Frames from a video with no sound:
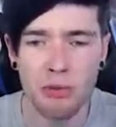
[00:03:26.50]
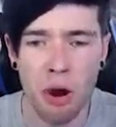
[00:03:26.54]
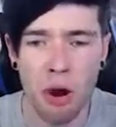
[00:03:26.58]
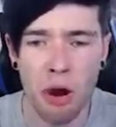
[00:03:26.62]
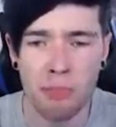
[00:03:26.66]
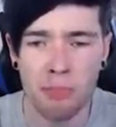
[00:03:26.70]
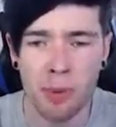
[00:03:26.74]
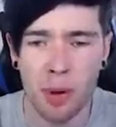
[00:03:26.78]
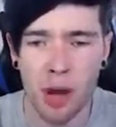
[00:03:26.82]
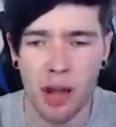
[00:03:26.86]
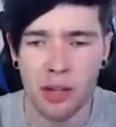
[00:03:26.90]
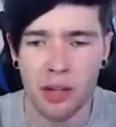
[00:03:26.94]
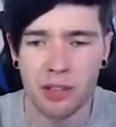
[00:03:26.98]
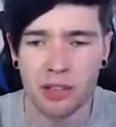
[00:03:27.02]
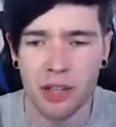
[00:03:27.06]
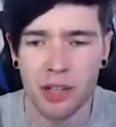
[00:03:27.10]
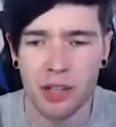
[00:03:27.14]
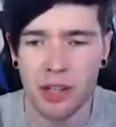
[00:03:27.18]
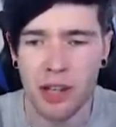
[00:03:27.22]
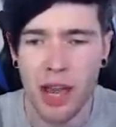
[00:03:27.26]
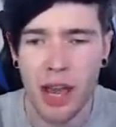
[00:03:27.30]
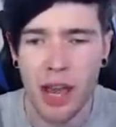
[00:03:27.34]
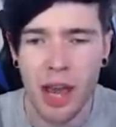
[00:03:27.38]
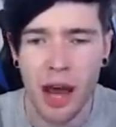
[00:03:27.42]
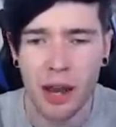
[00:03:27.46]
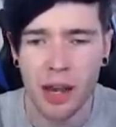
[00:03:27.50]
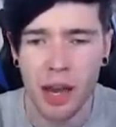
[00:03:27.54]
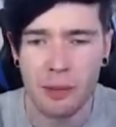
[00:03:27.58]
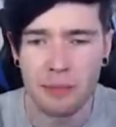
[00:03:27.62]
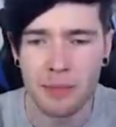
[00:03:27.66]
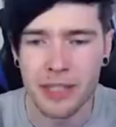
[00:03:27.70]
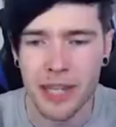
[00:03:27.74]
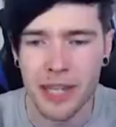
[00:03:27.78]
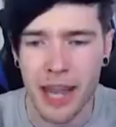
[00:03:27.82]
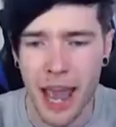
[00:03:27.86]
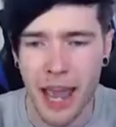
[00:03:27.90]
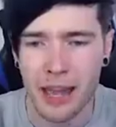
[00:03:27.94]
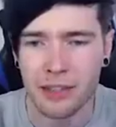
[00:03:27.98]
wrong person and I'm
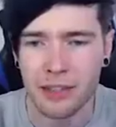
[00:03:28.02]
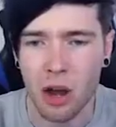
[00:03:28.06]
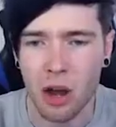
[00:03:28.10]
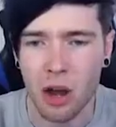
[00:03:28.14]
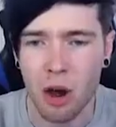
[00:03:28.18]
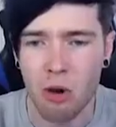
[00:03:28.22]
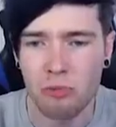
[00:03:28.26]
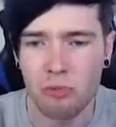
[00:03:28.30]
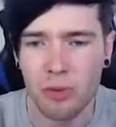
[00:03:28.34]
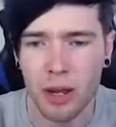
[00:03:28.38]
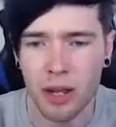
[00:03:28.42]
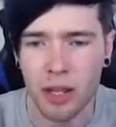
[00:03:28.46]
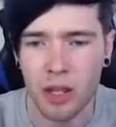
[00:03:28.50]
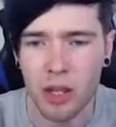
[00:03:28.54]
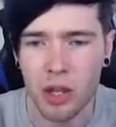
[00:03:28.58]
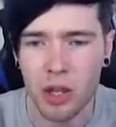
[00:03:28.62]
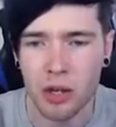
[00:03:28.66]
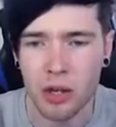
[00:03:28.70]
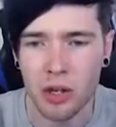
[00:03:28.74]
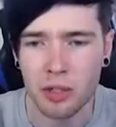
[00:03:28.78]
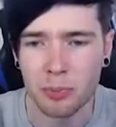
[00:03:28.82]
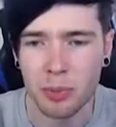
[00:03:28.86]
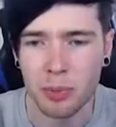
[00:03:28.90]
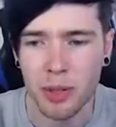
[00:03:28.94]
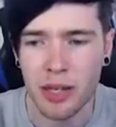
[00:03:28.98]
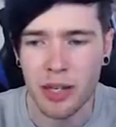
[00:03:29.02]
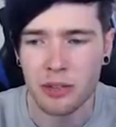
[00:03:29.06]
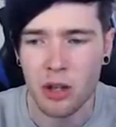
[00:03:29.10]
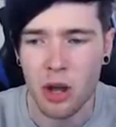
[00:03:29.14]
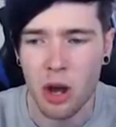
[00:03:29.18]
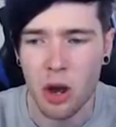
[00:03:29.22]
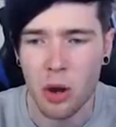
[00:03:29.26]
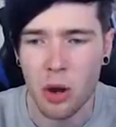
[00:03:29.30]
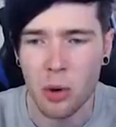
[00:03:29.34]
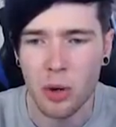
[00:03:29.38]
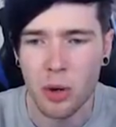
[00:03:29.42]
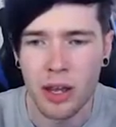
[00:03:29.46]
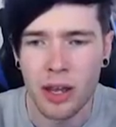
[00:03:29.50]
dead. Oh, my goodness. Please,
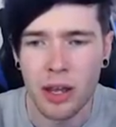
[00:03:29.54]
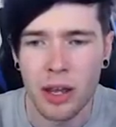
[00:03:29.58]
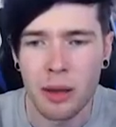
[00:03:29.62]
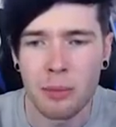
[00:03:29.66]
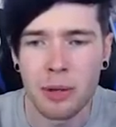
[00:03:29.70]
no.